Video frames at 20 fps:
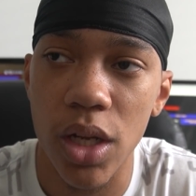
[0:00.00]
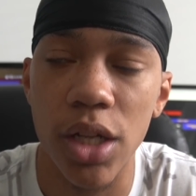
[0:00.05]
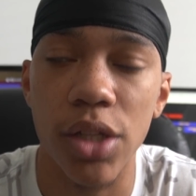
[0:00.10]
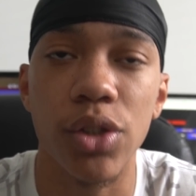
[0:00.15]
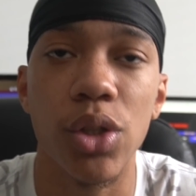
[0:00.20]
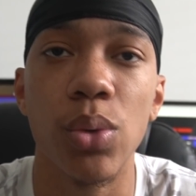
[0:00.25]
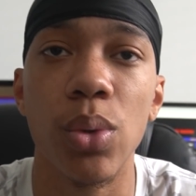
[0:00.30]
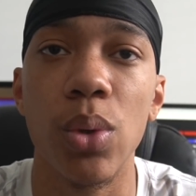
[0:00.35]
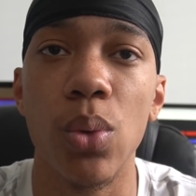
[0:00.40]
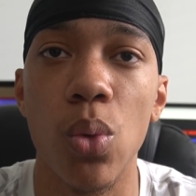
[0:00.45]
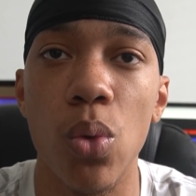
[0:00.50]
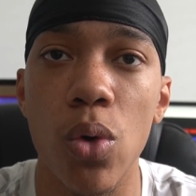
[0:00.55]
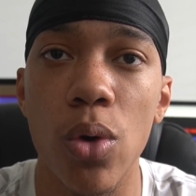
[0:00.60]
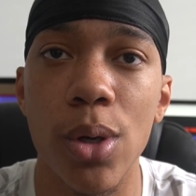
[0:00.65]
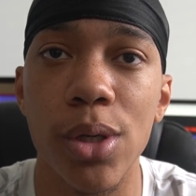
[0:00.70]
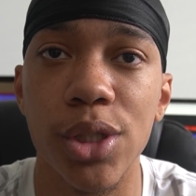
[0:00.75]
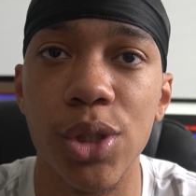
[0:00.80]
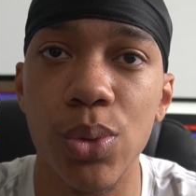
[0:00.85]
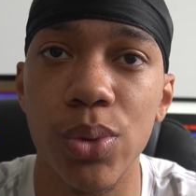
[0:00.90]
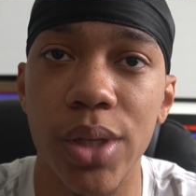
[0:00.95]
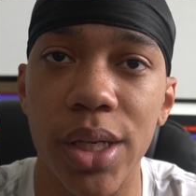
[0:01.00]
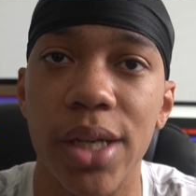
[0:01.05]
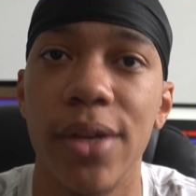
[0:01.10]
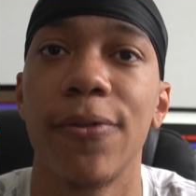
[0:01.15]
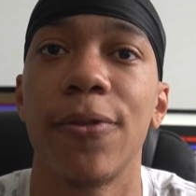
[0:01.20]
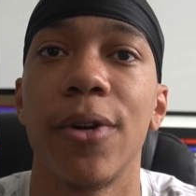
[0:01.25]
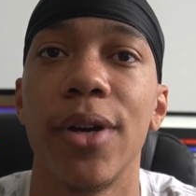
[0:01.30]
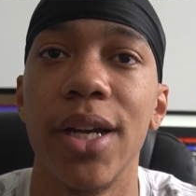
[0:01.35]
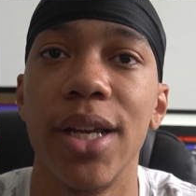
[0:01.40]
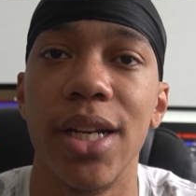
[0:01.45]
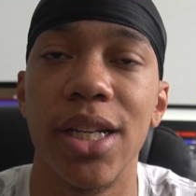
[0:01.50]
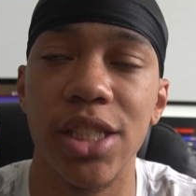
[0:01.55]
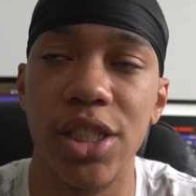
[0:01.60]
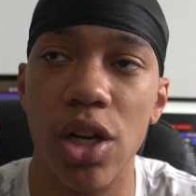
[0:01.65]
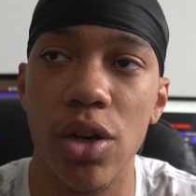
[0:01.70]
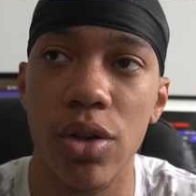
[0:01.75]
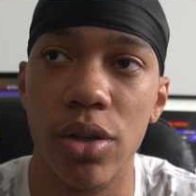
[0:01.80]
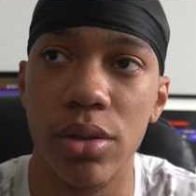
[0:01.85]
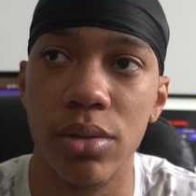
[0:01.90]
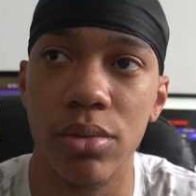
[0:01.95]
the rewards you get for hitting
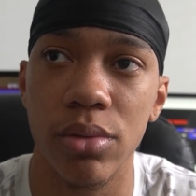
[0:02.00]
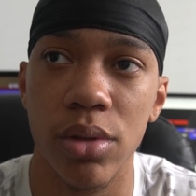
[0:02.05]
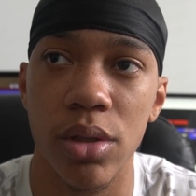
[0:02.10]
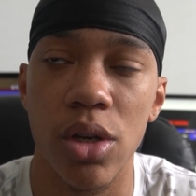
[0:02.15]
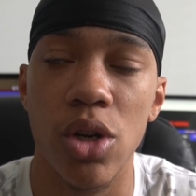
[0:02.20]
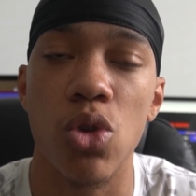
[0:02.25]
certain